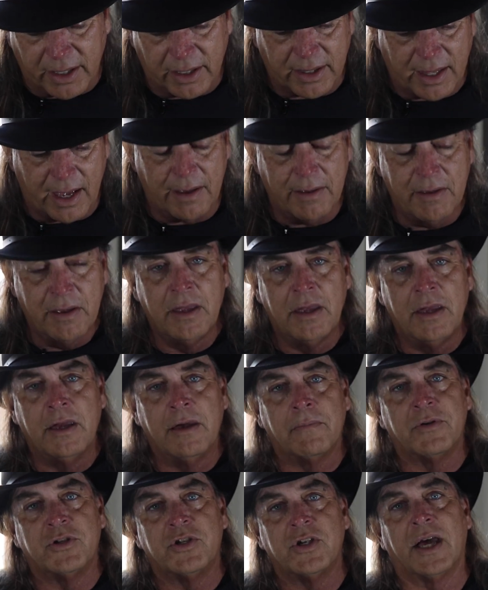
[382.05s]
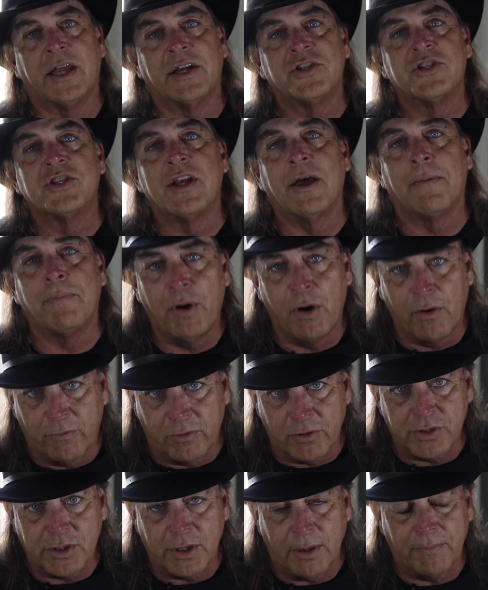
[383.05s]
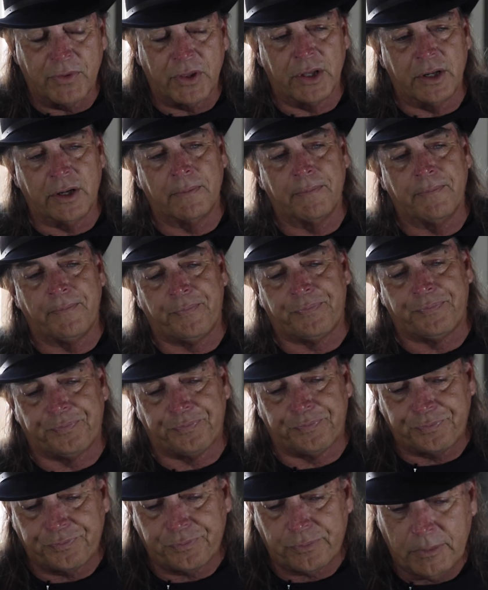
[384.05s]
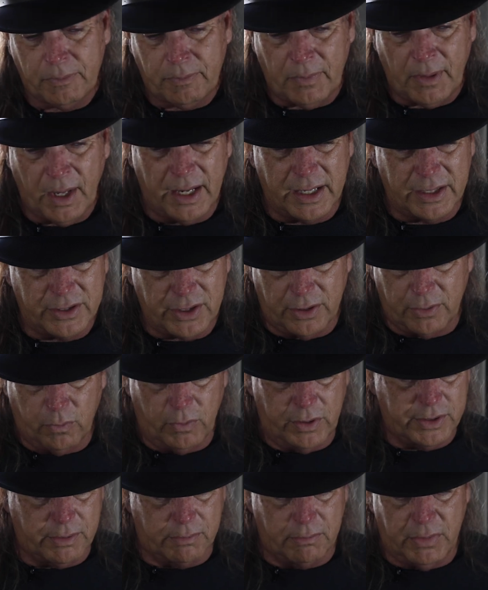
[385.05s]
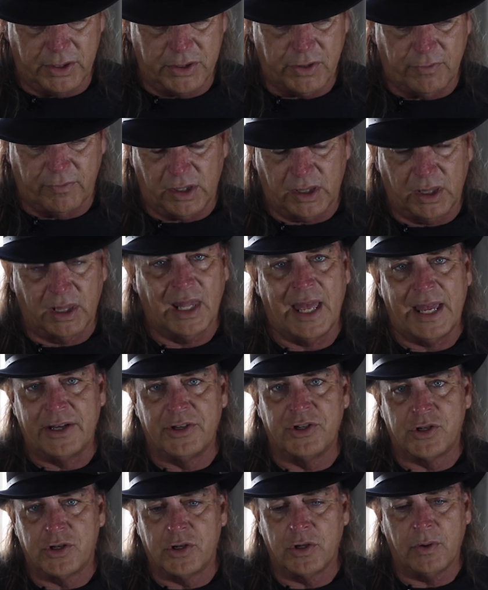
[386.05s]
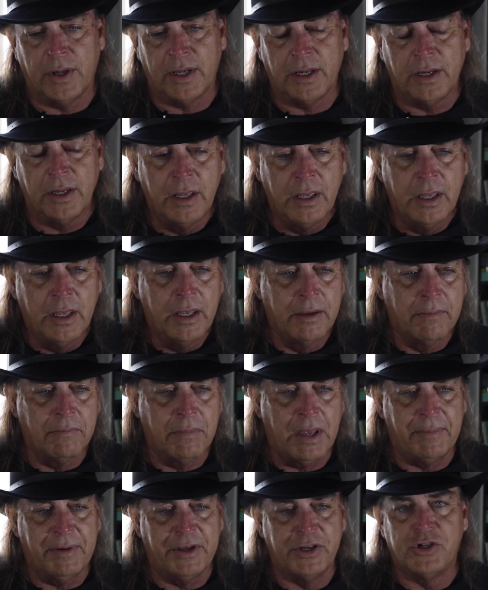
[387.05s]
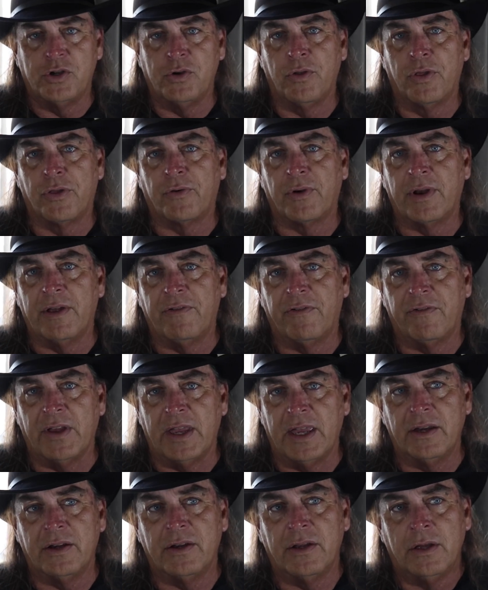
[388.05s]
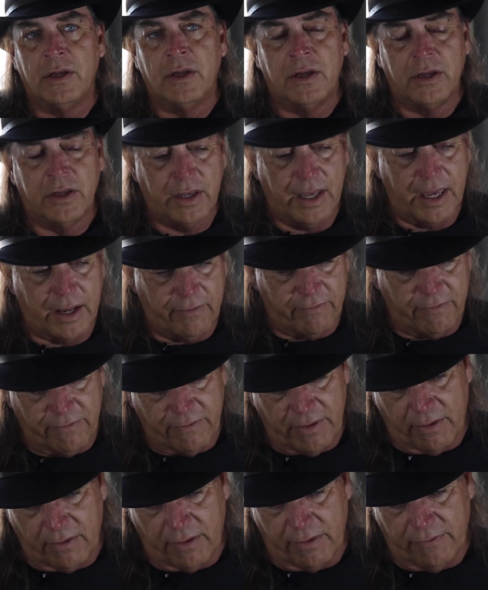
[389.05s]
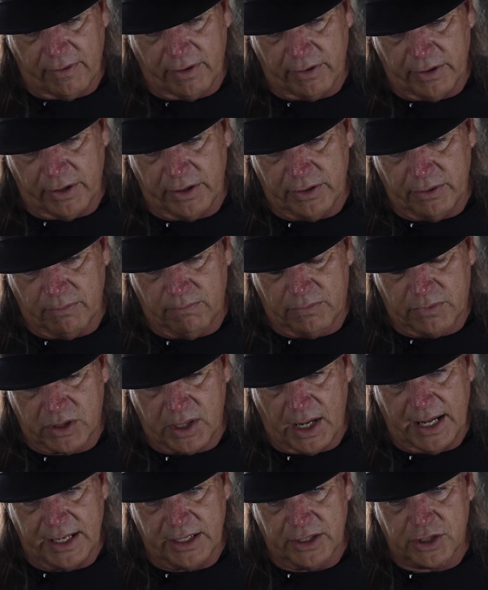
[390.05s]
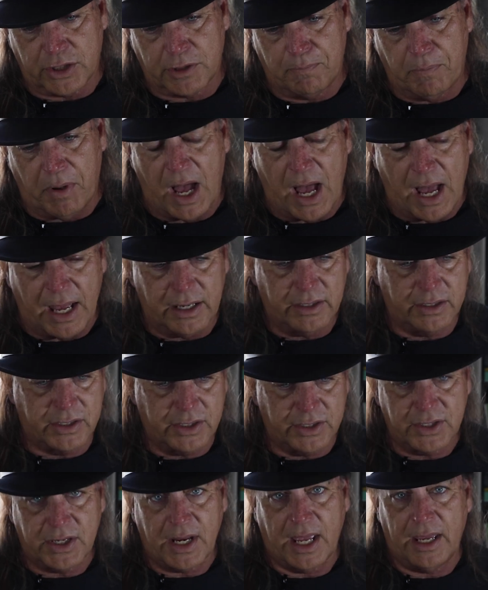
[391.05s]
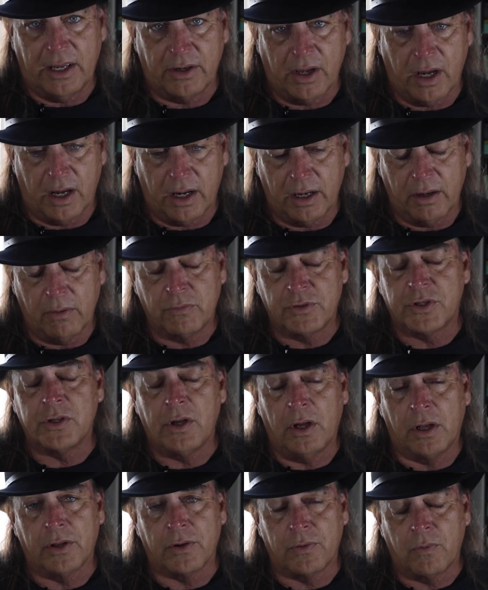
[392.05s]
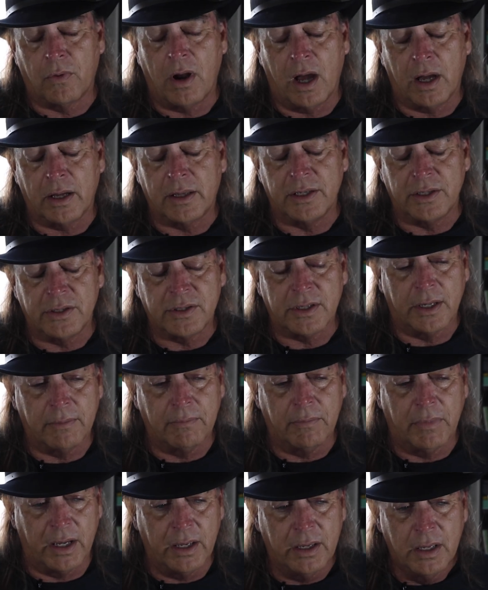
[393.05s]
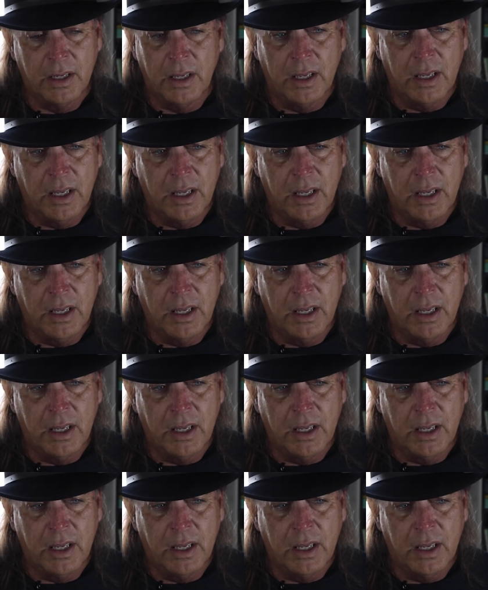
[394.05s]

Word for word: like that, but you got to step over something. And he said there wasn't much of a ledge to it, maybe two, three feet. You had a very, very tight spot to stand on, and it was solid rock, he said. But